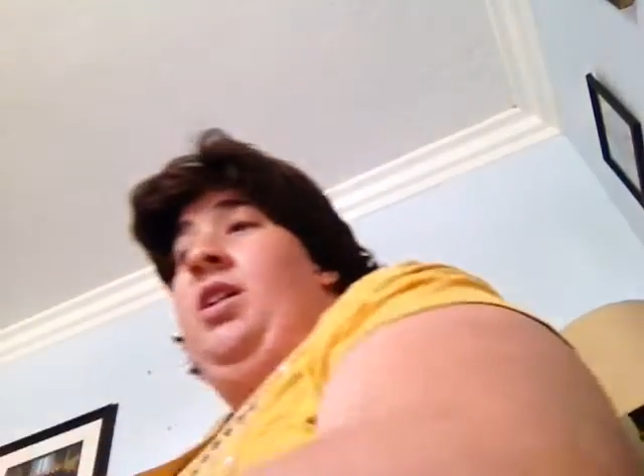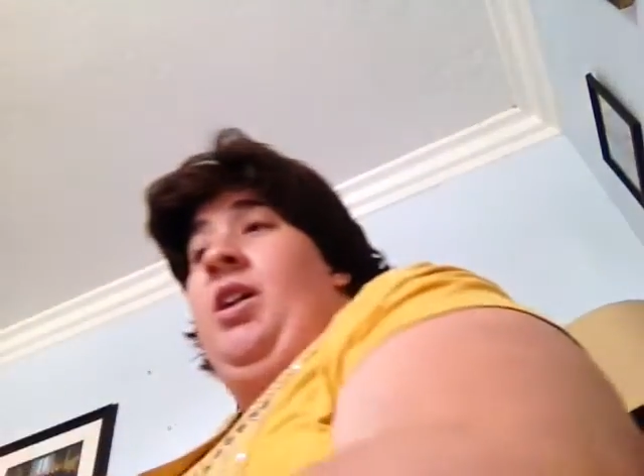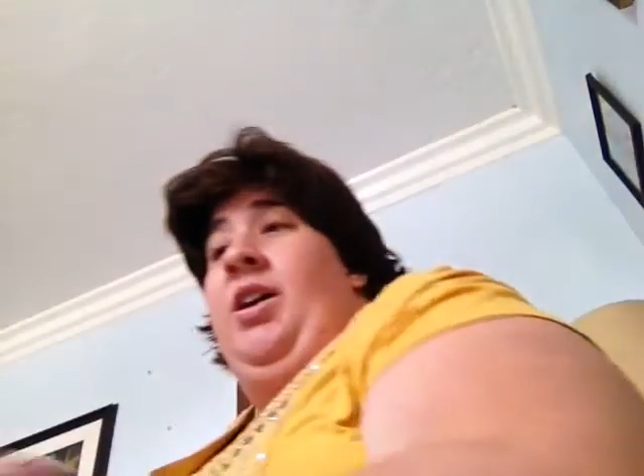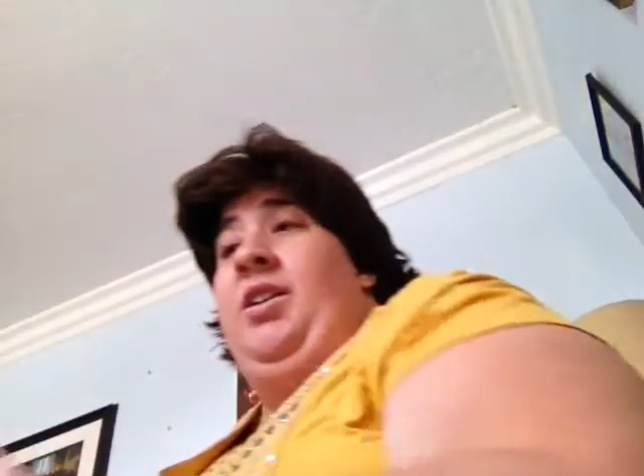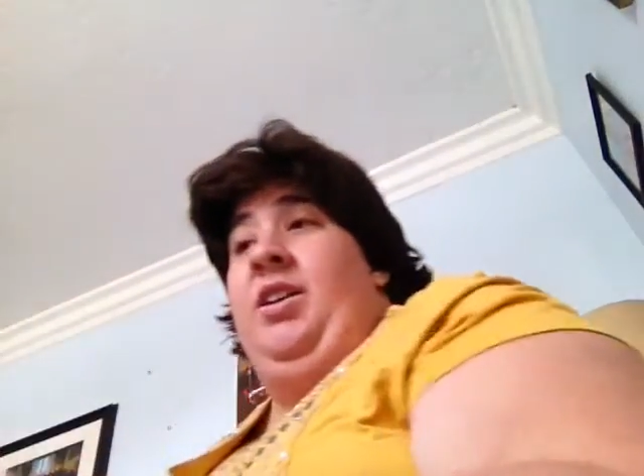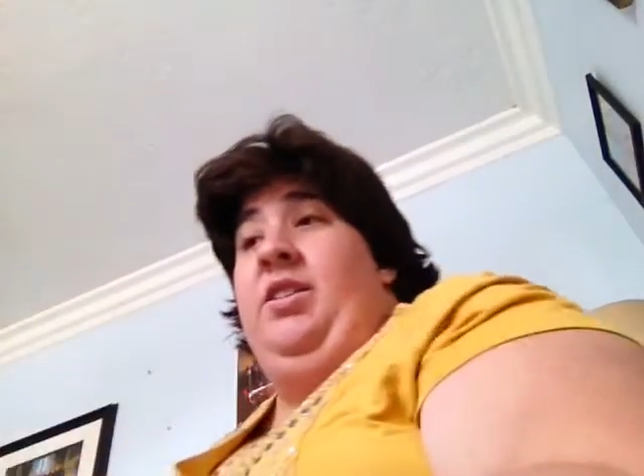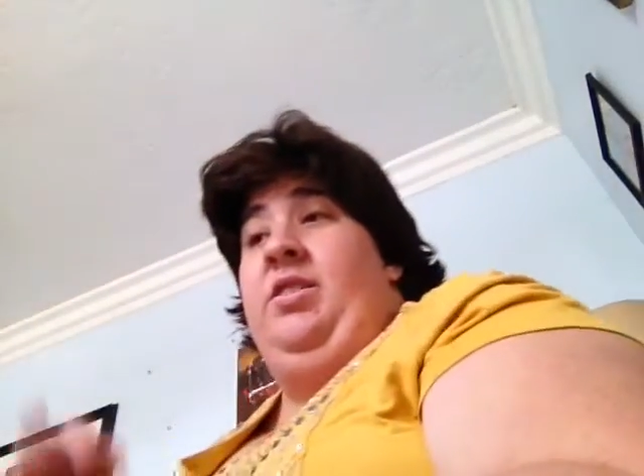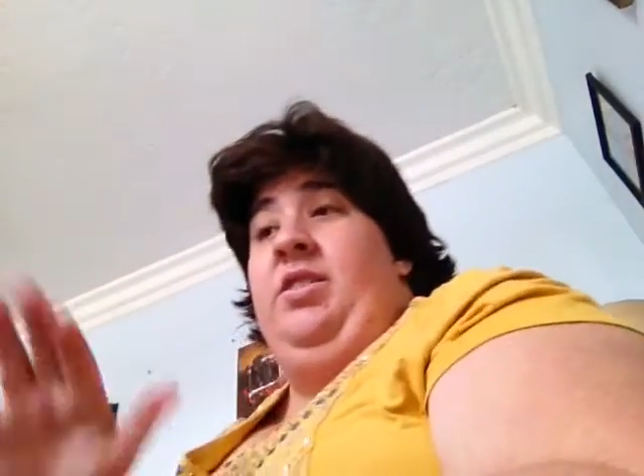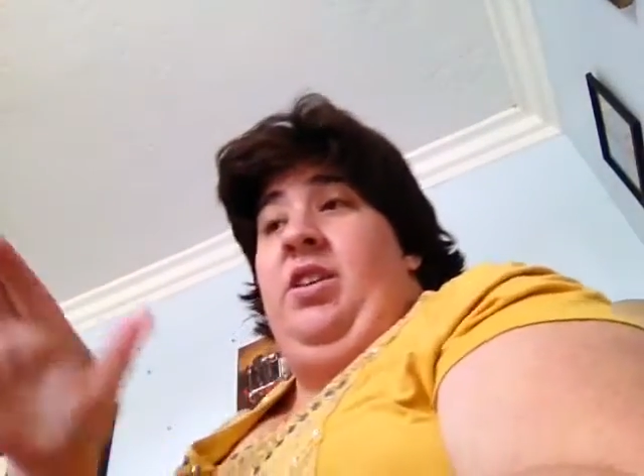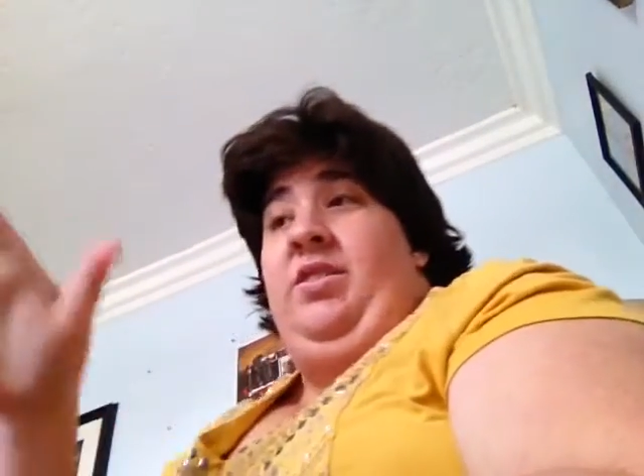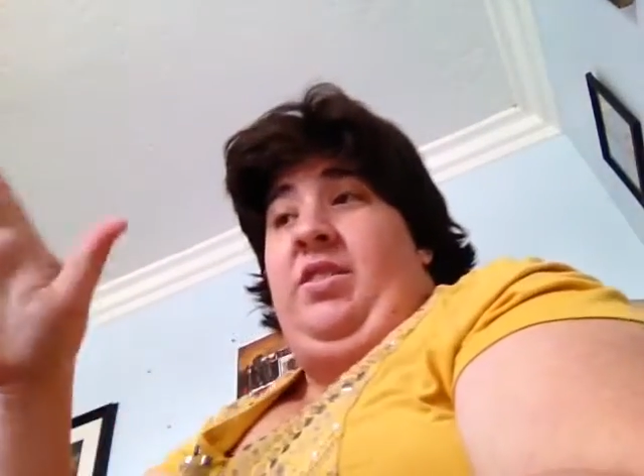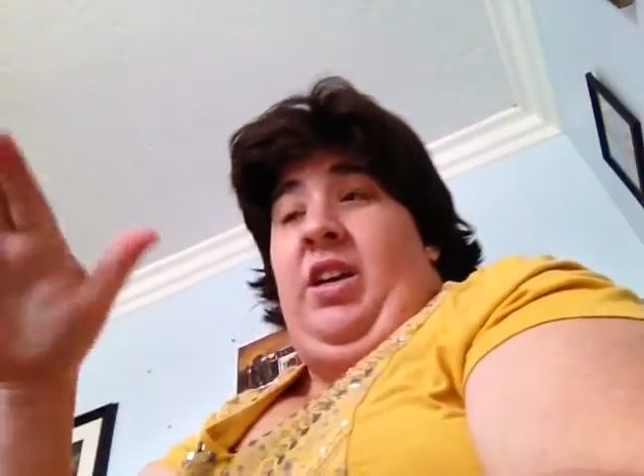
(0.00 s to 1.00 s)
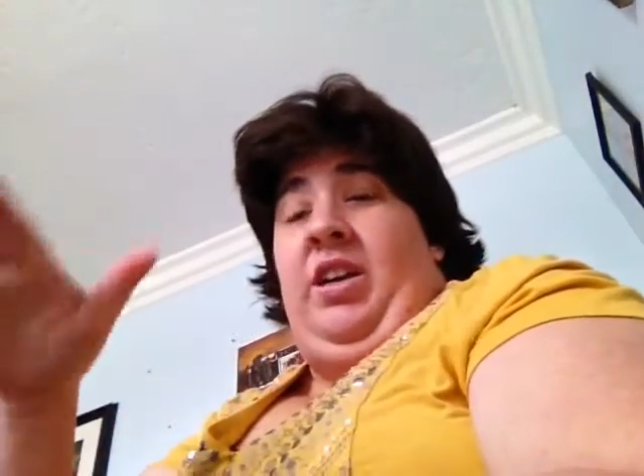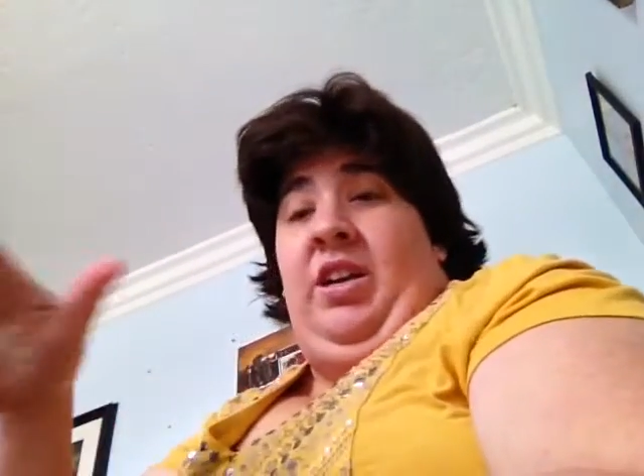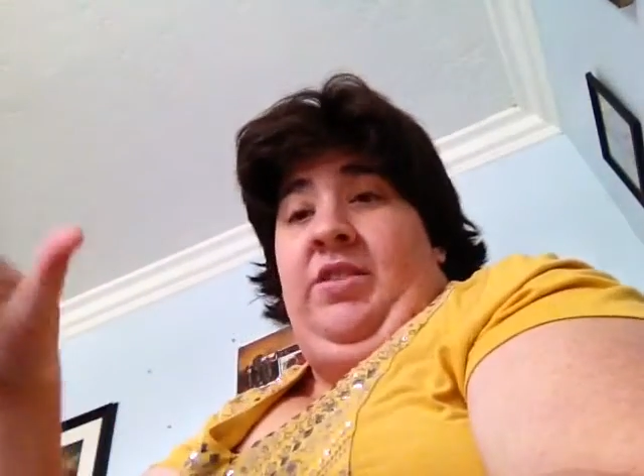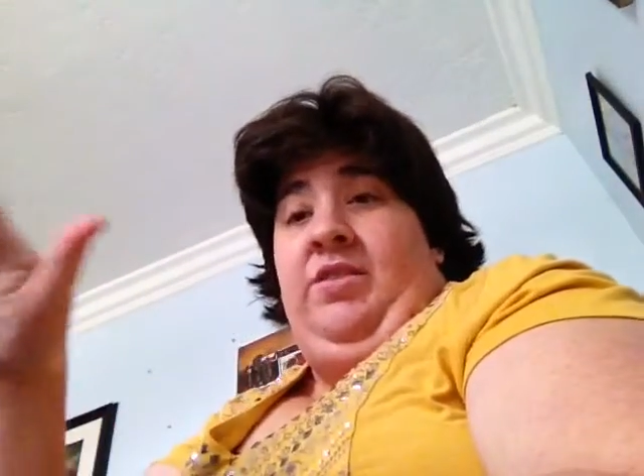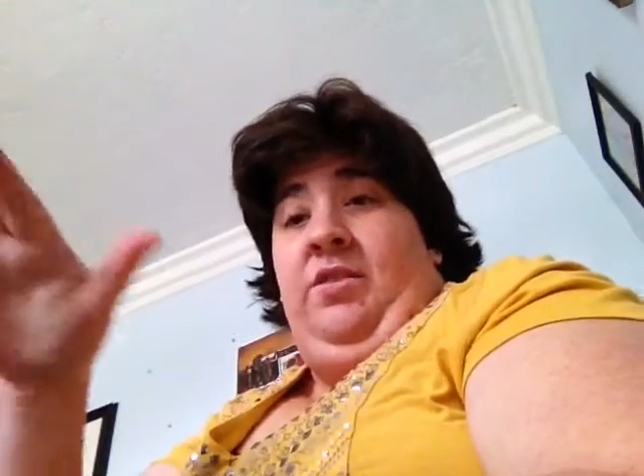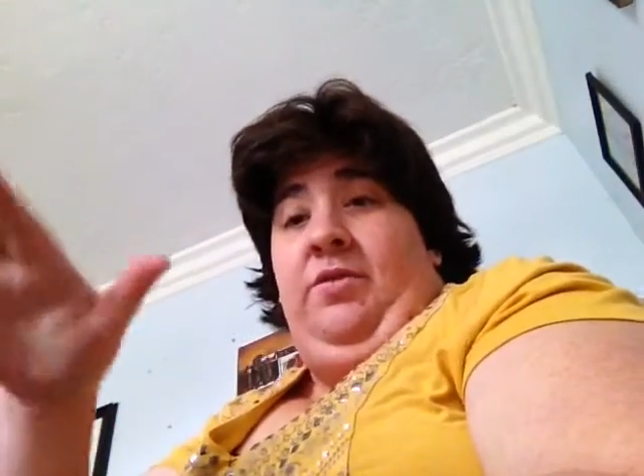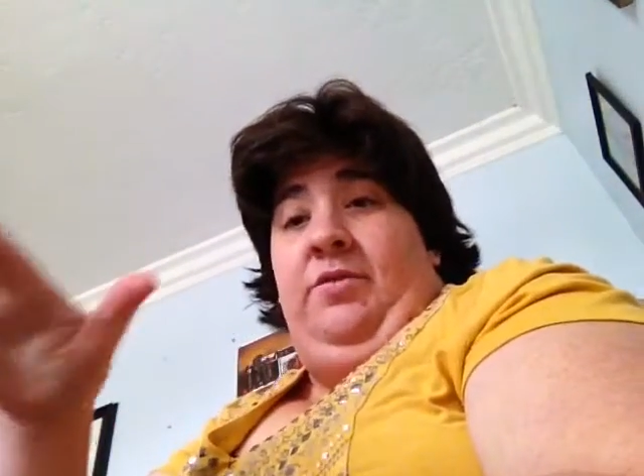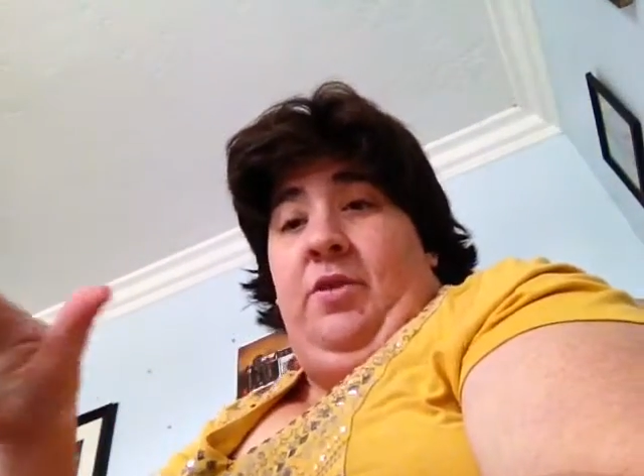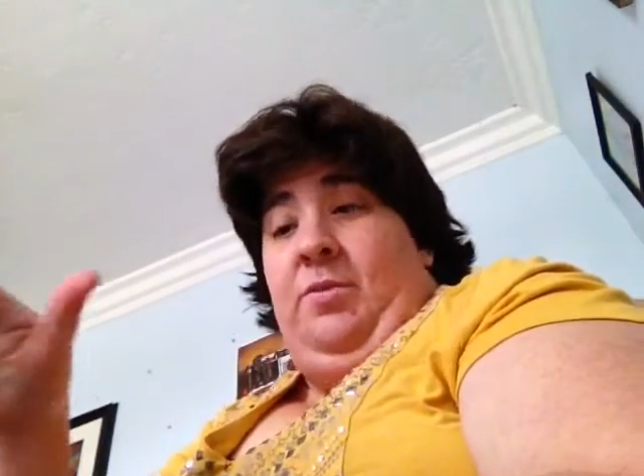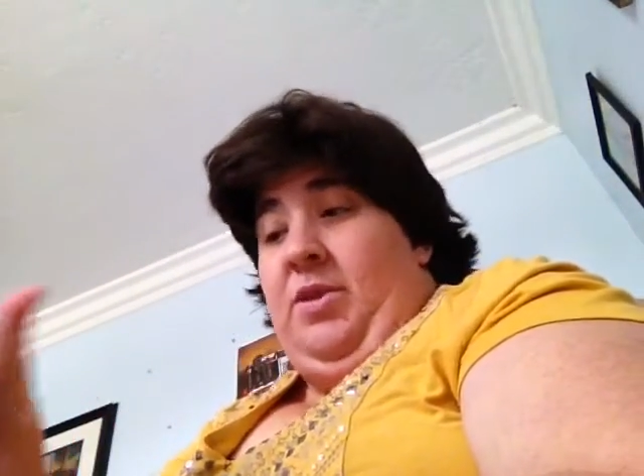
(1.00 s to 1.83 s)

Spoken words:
a nice, it's got a nice little foam